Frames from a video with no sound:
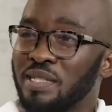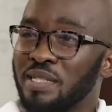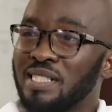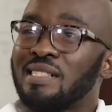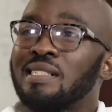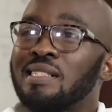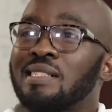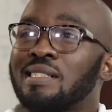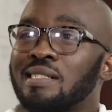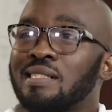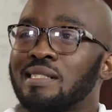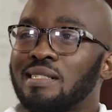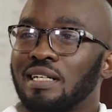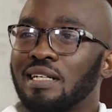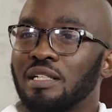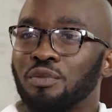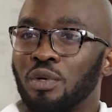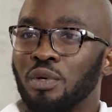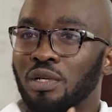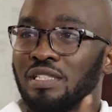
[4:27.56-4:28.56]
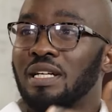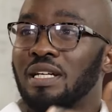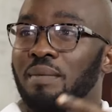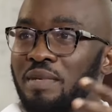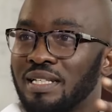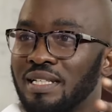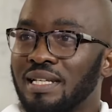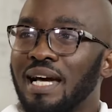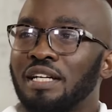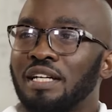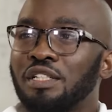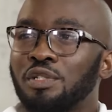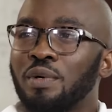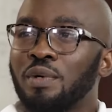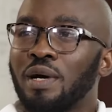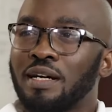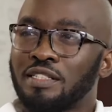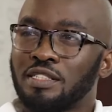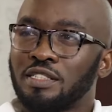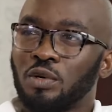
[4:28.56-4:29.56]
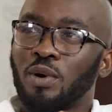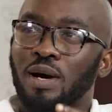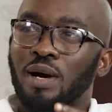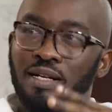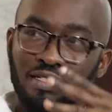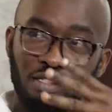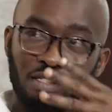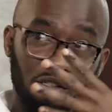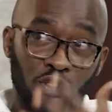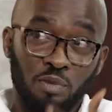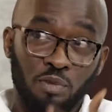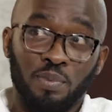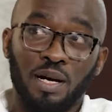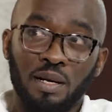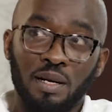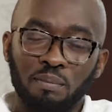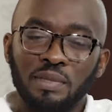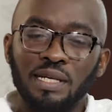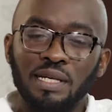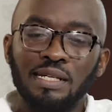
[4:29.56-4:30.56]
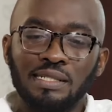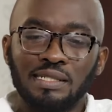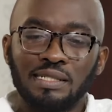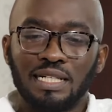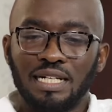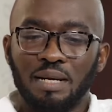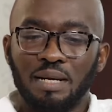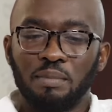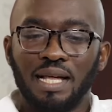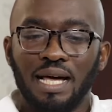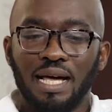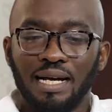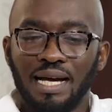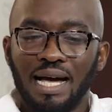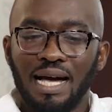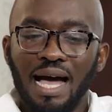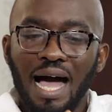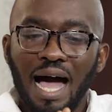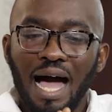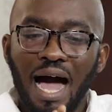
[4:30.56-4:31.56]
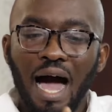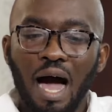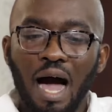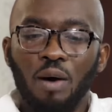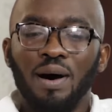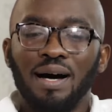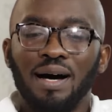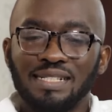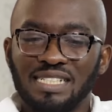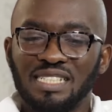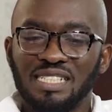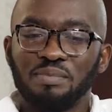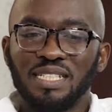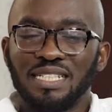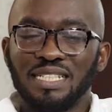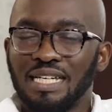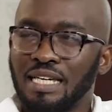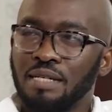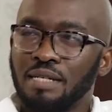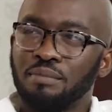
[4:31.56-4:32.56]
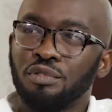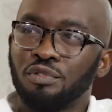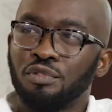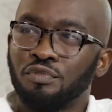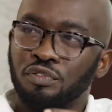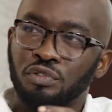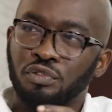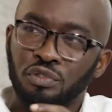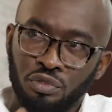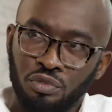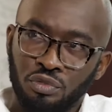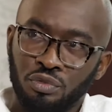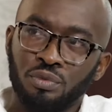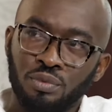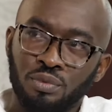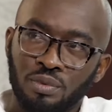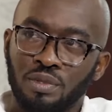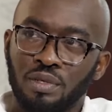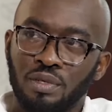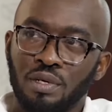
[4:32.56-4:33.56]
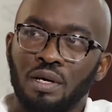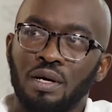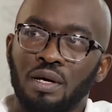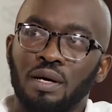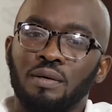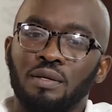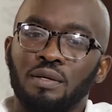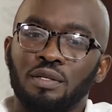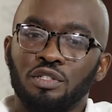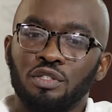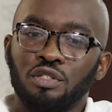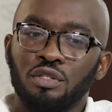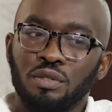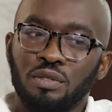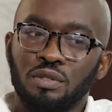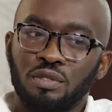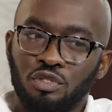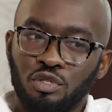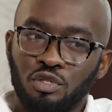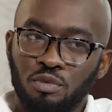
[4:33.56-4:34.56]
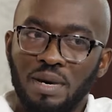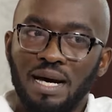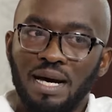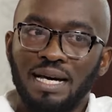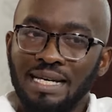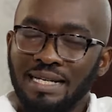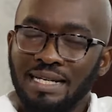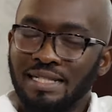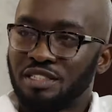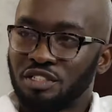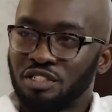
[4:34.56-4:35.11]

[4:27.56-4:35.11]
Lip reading: businesses and mm-hmm. running them in Nigeria, it's quite super amazing. And I'm like, how has it been able for you to manage